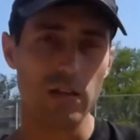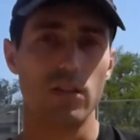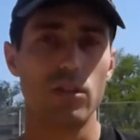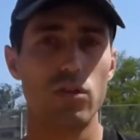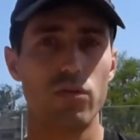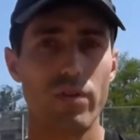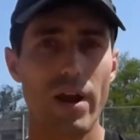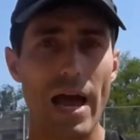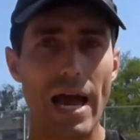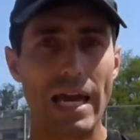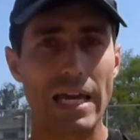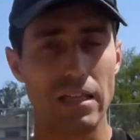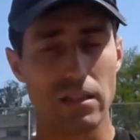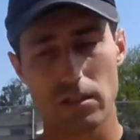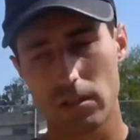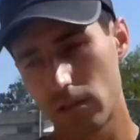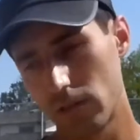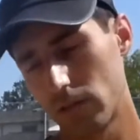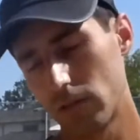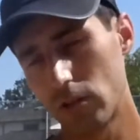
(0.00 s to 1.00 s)
The
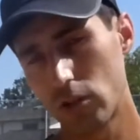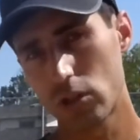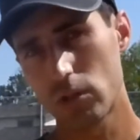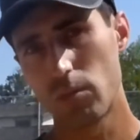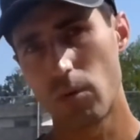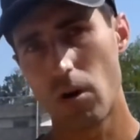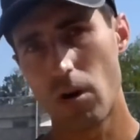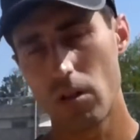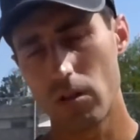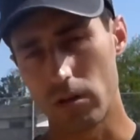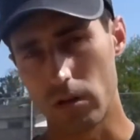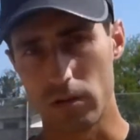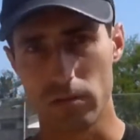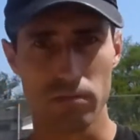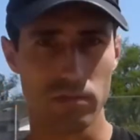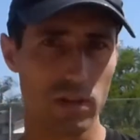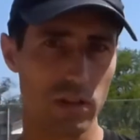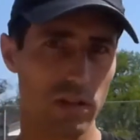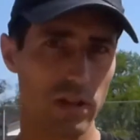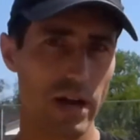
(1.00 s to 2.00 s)
rackets, they're smaller,
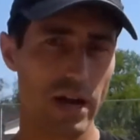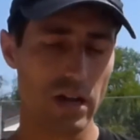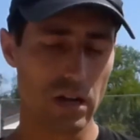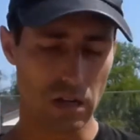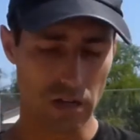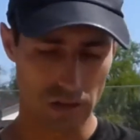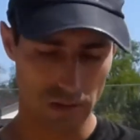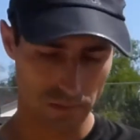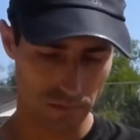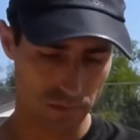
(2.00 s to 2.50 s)
the lighter.